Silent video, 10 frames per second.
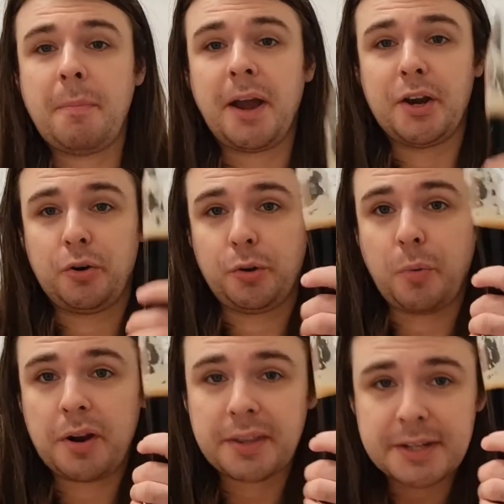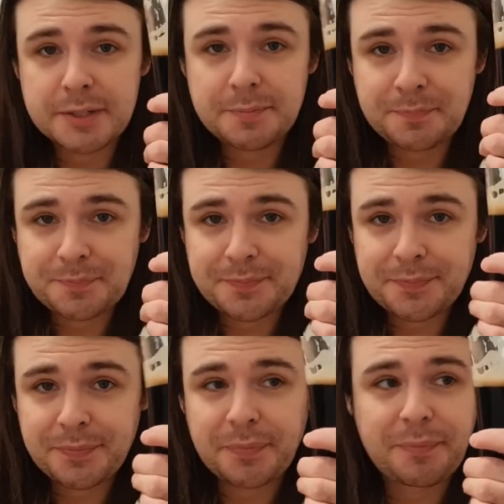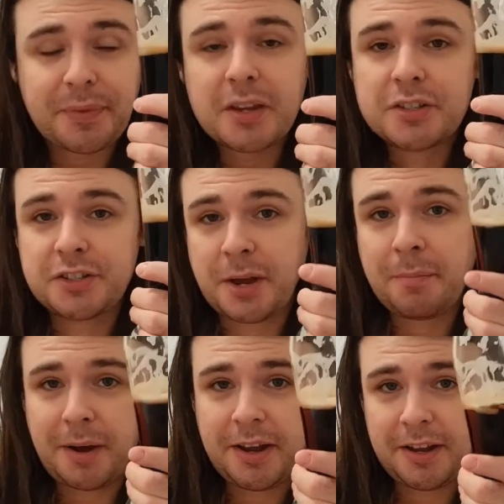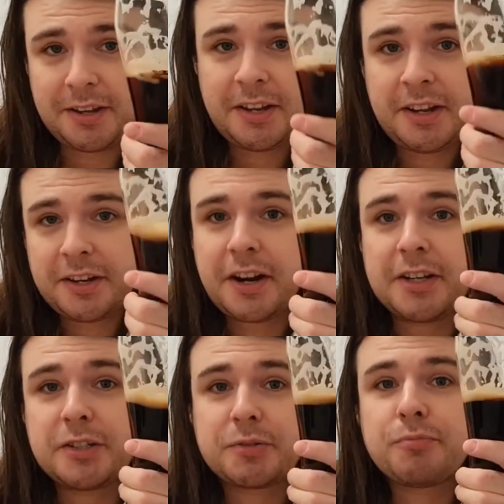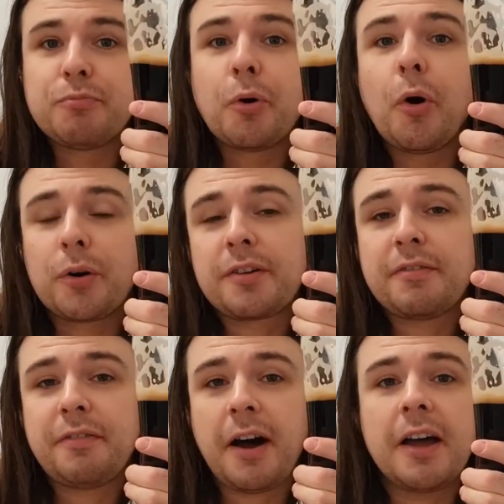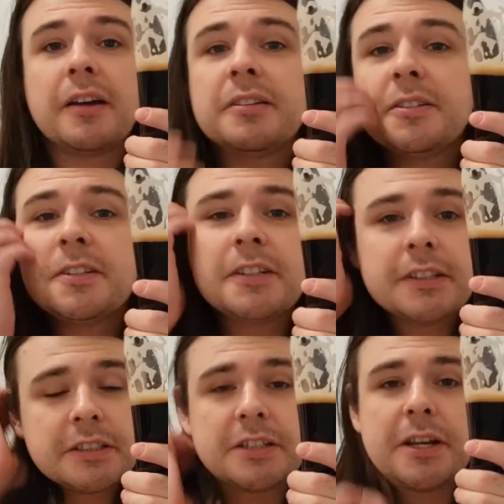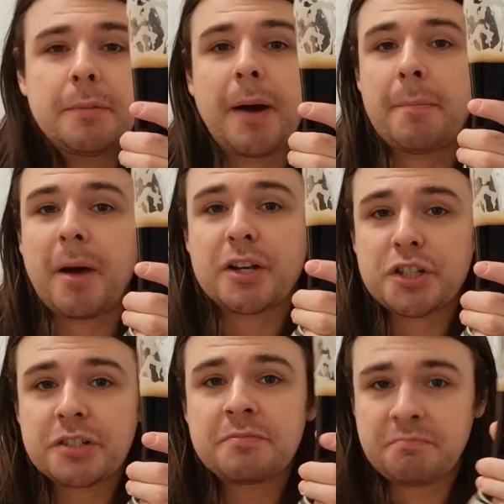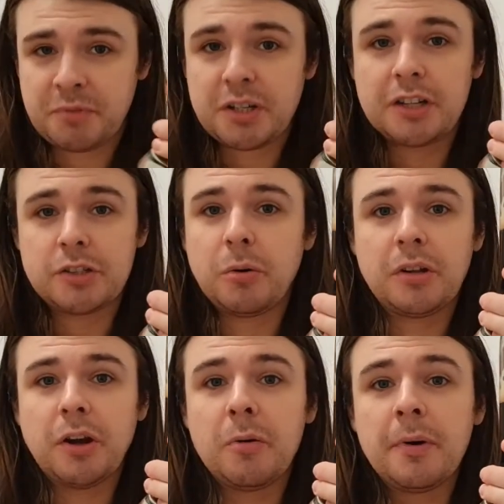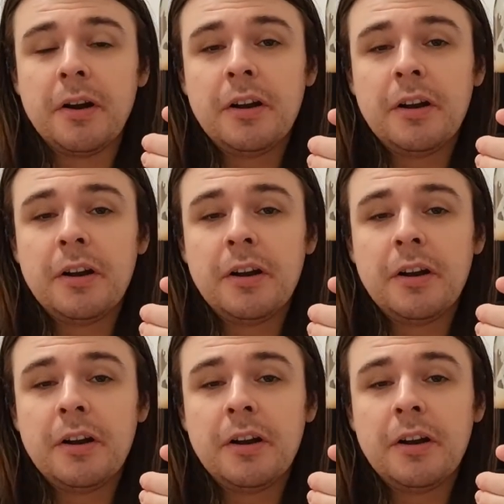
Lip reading: buying another one of these, sitting by a nice roaring fire in my mansion, which I totally own,